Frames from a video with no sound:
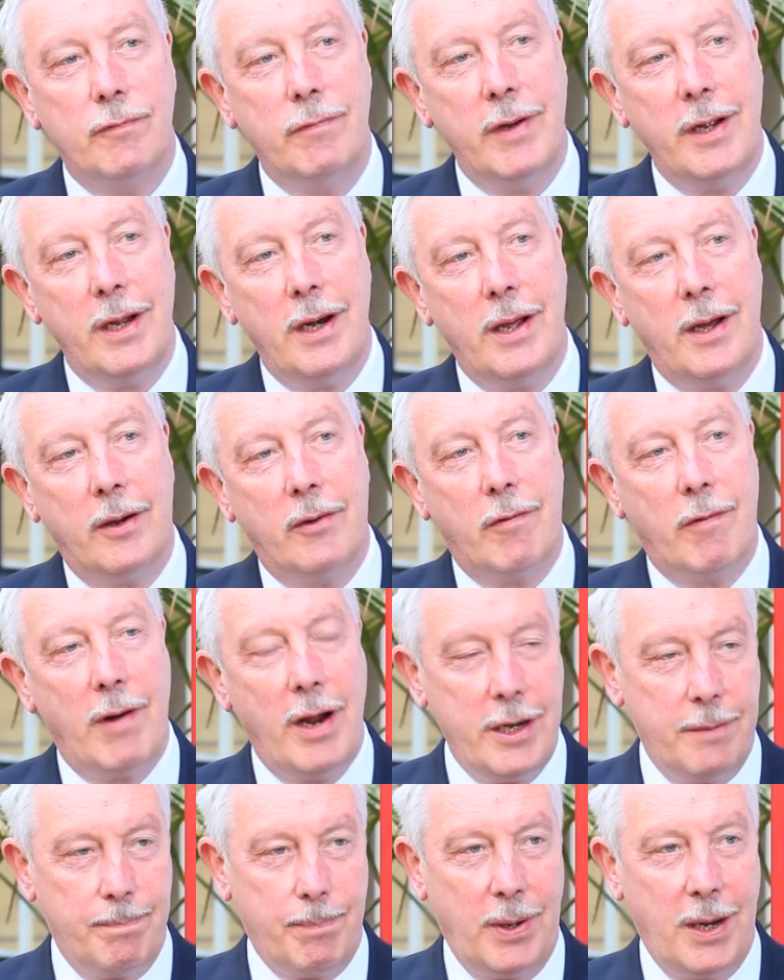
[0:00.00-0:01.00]
really a
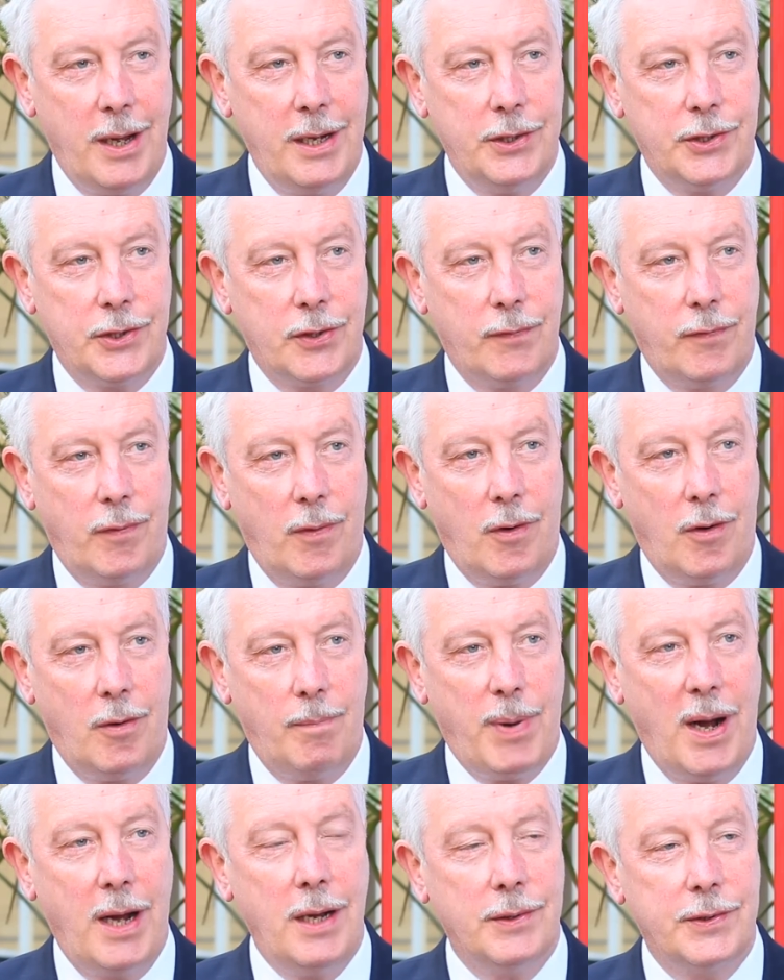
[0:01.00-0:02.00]
great place for
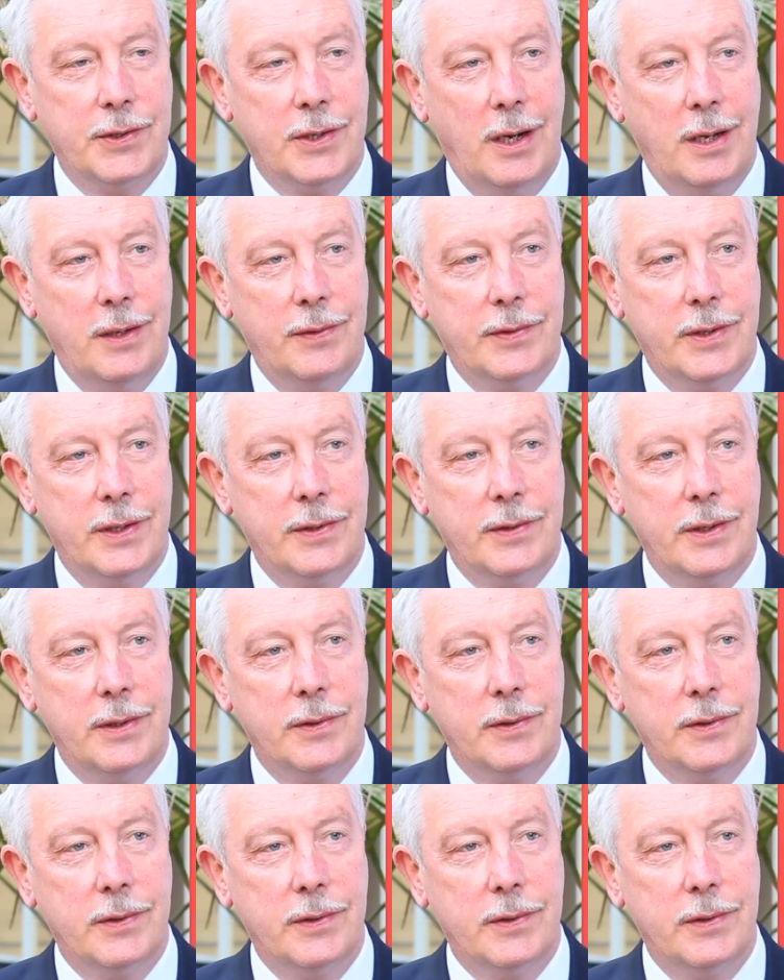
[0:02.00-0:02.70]
biosciences.